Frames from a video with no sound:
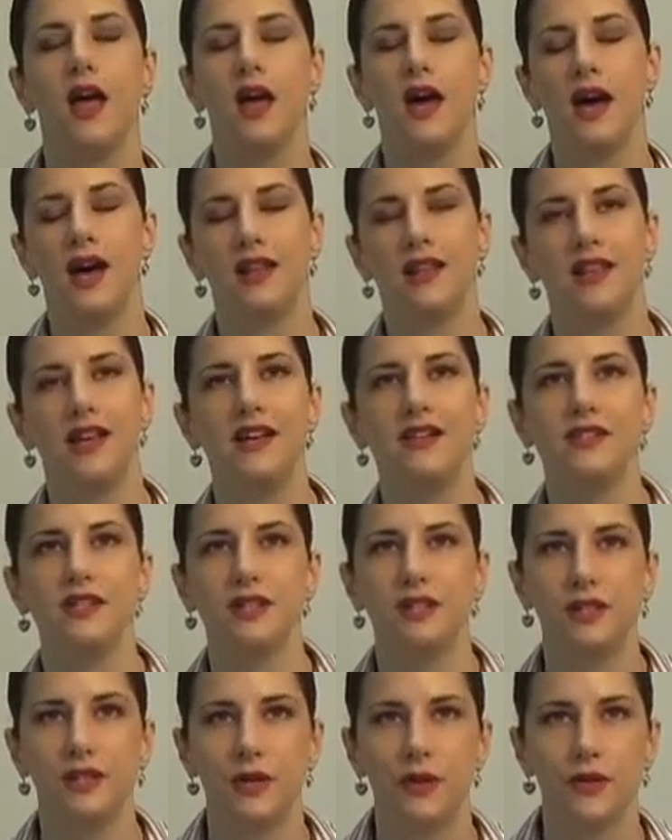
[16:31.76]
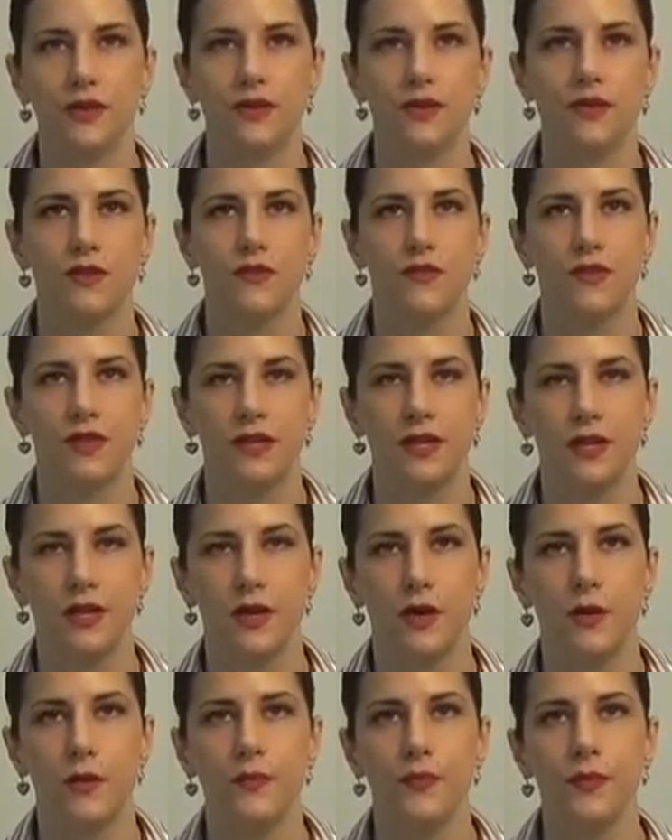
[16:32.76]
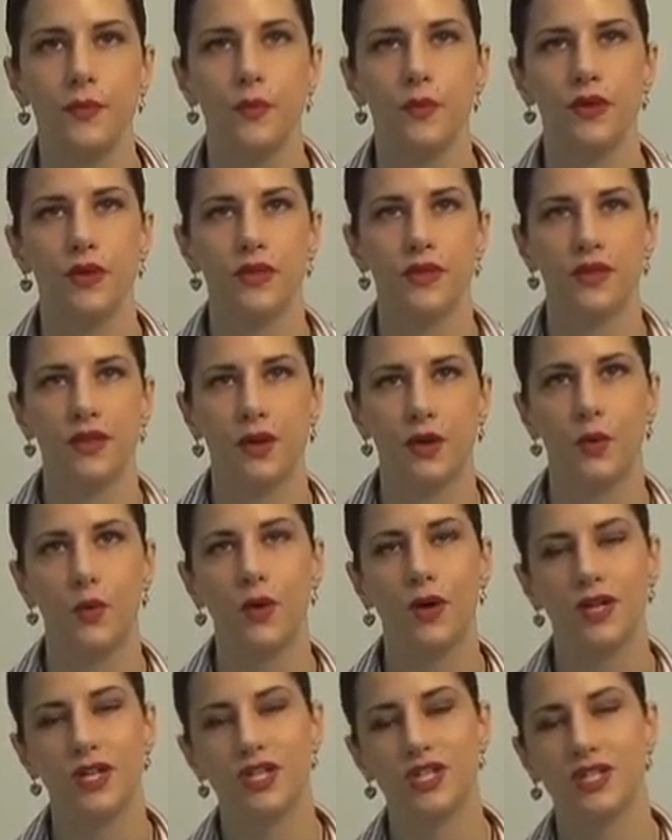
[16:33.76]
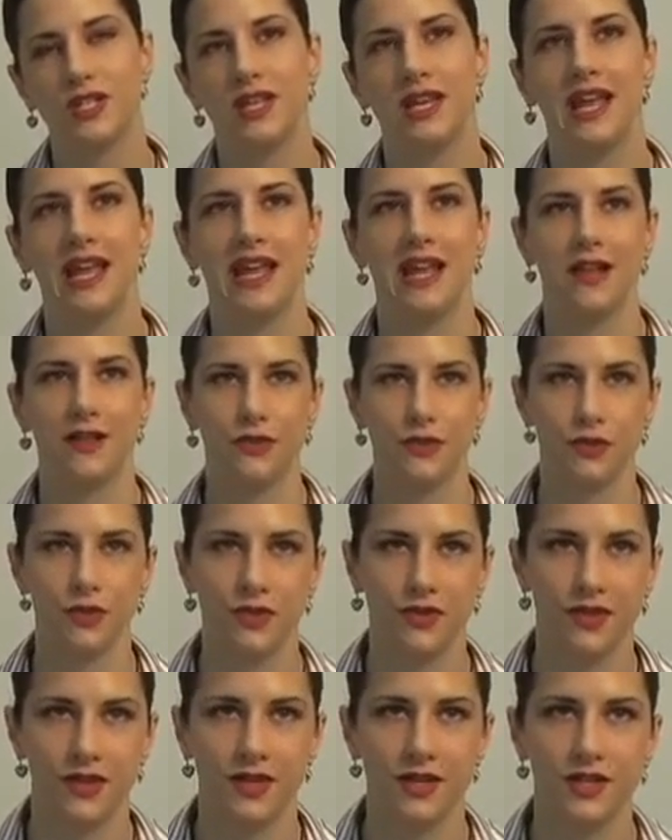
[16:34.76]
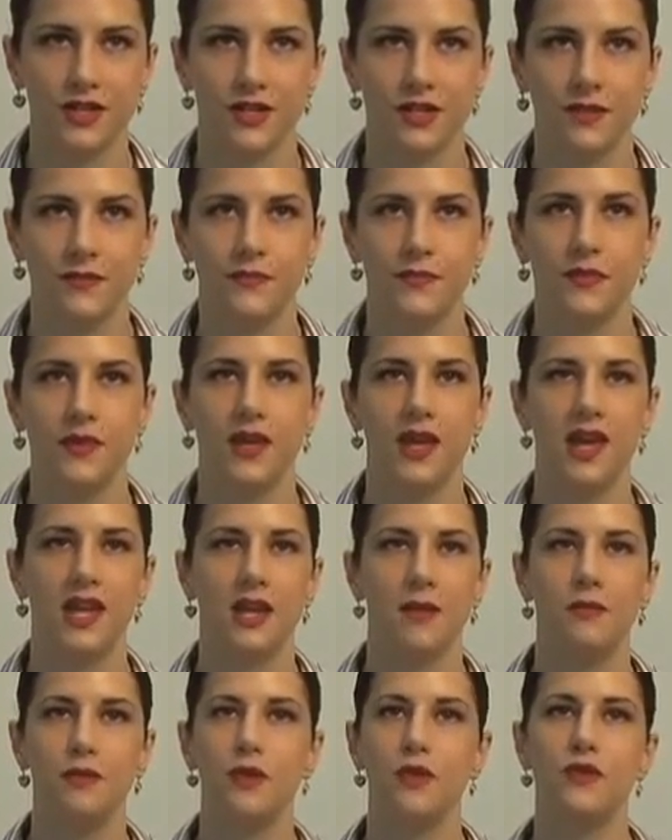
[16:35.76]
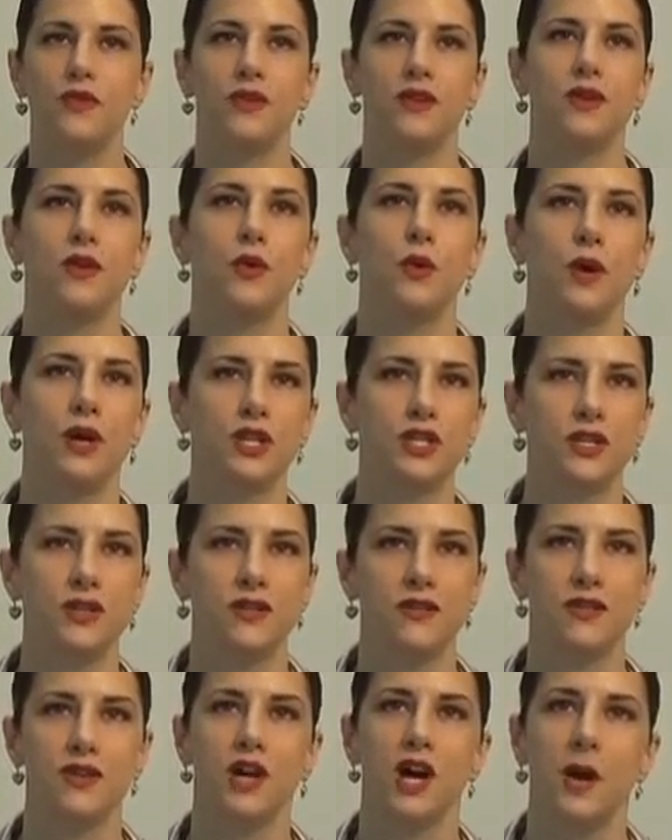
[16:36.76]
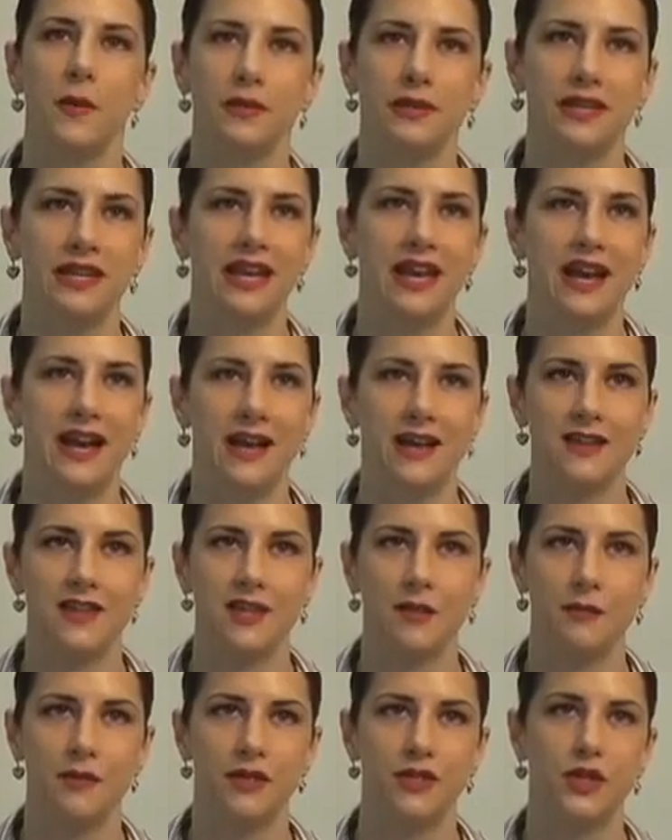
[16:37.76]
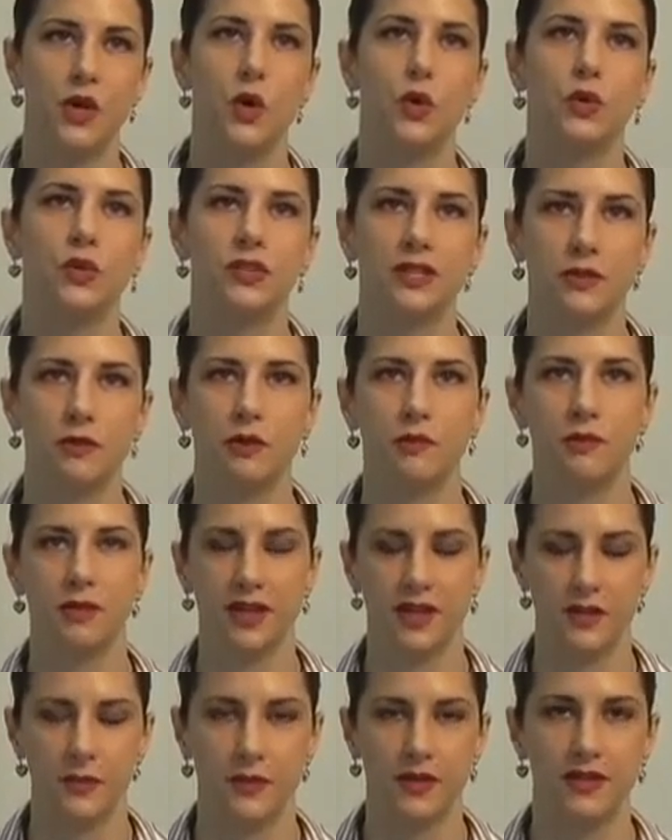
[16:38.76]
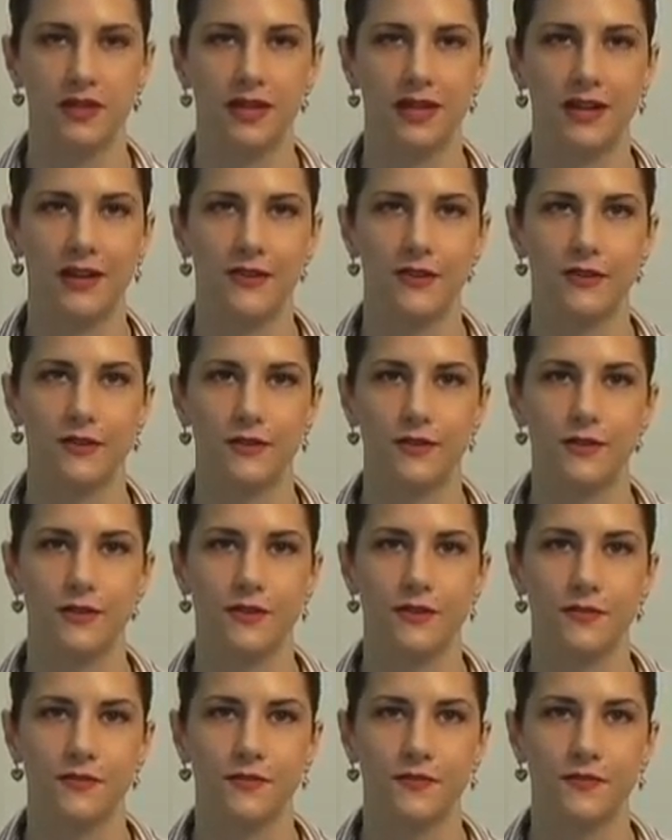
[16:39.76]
I'd like to close this video with a question and answer session, and I'm using questions commonly asked in my total knee replacement classes.